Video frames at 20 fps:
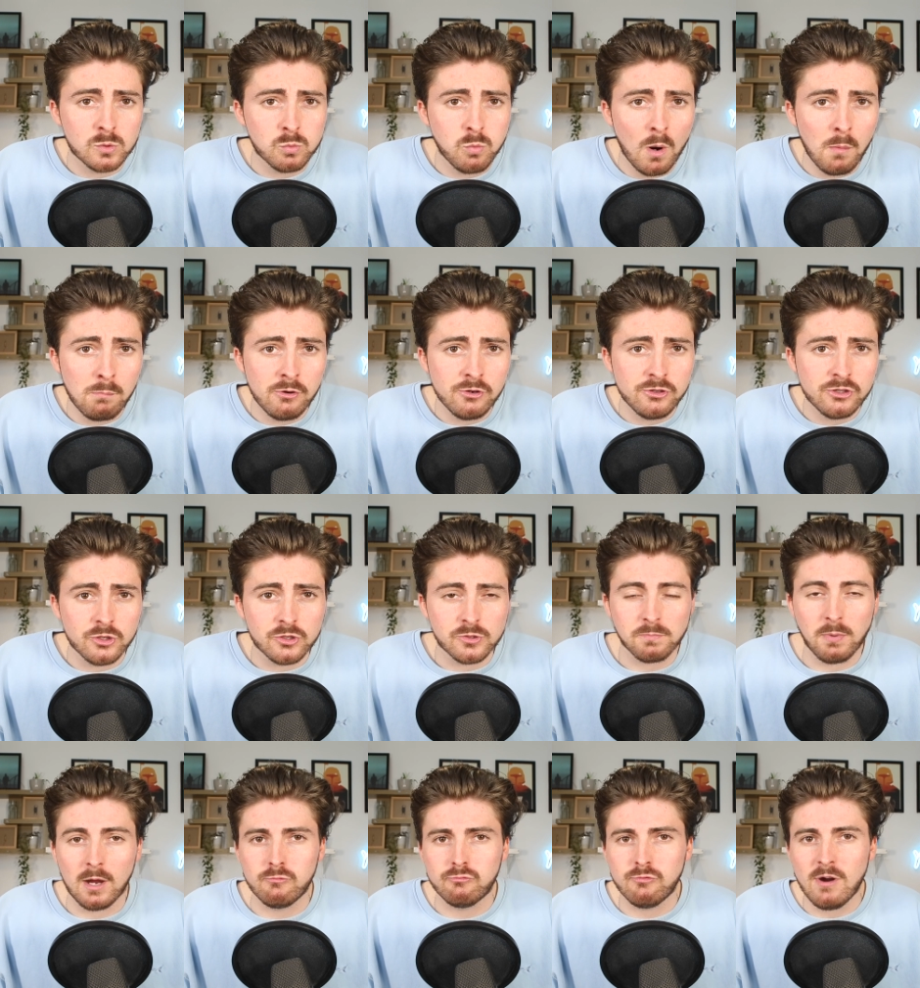was one
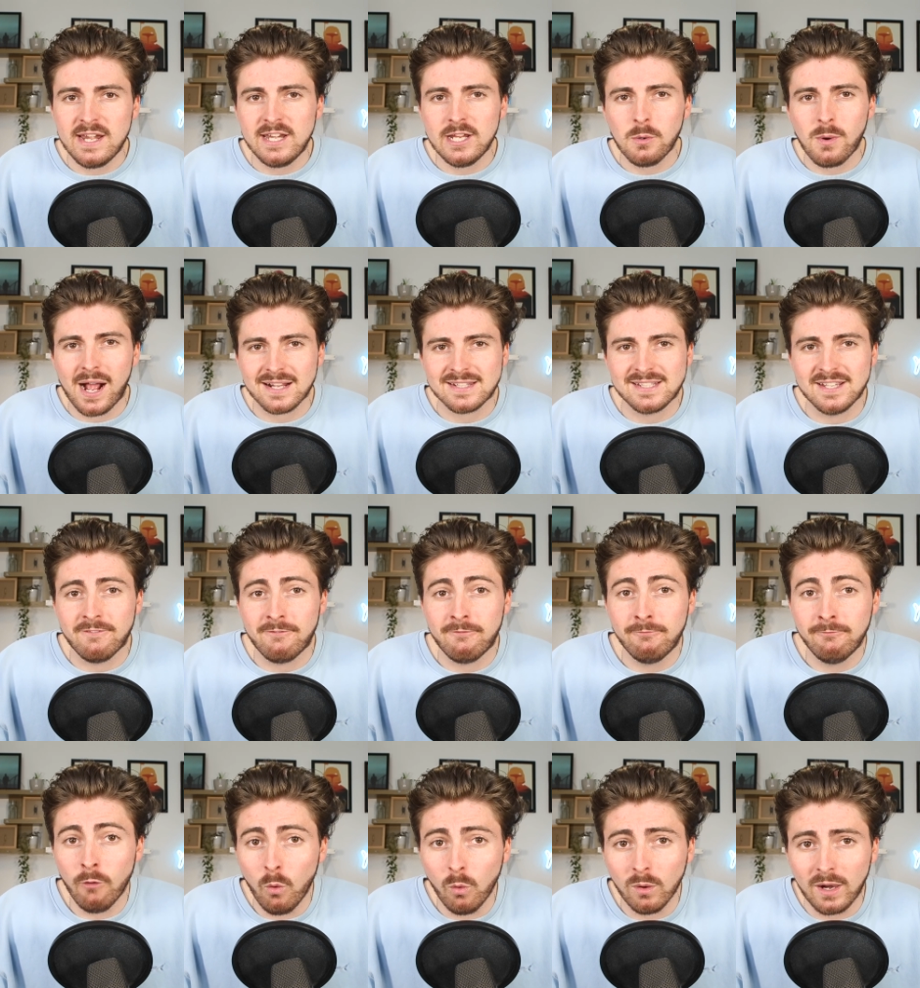produced by radioactive
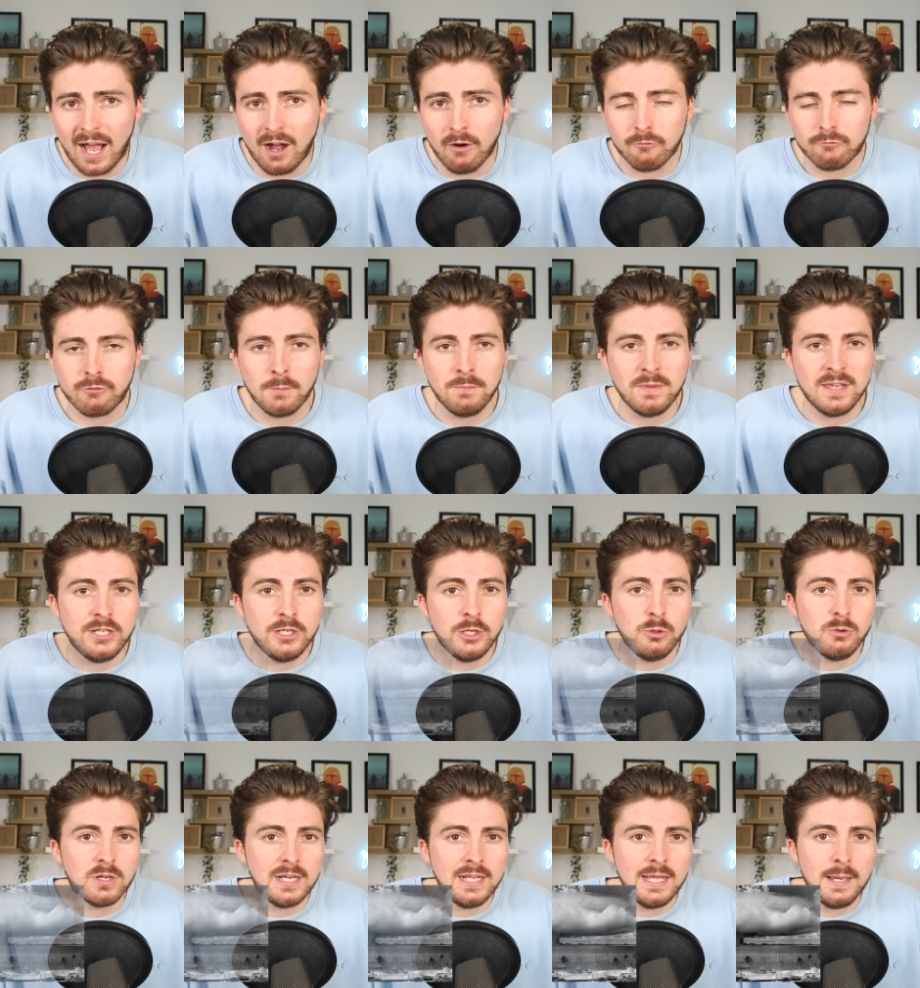fallout from the
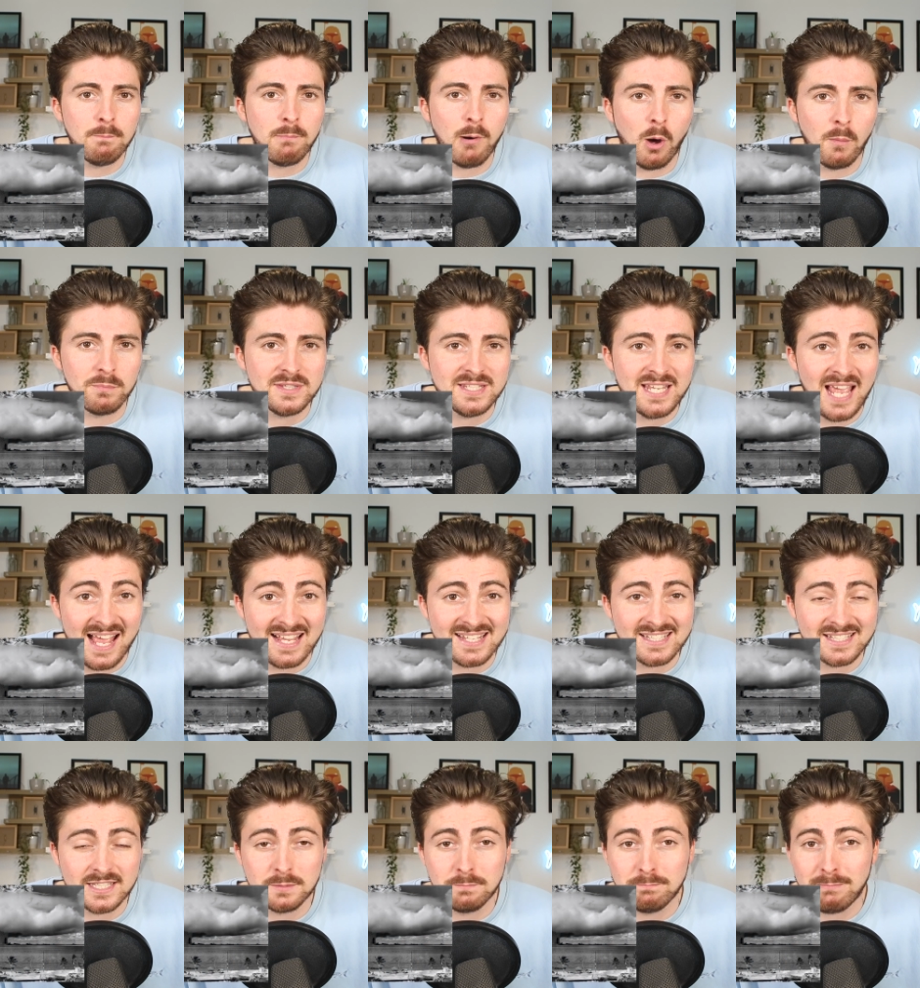nuclear bomb
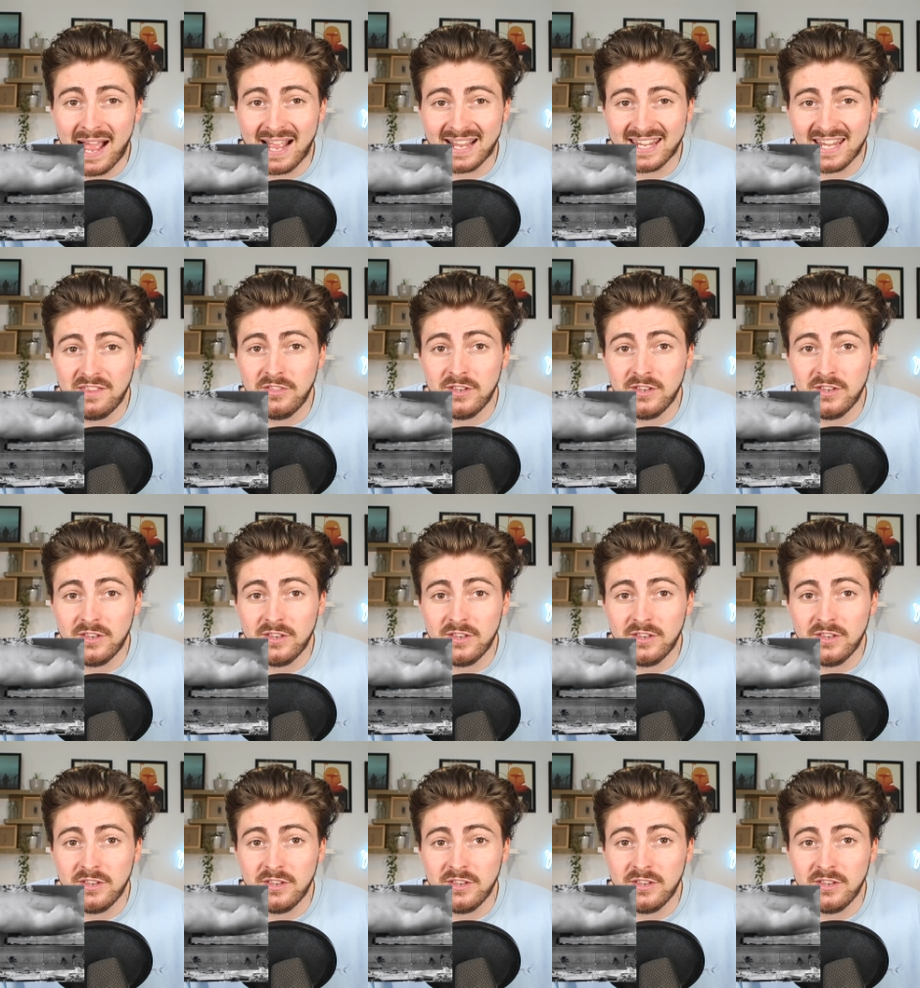tests back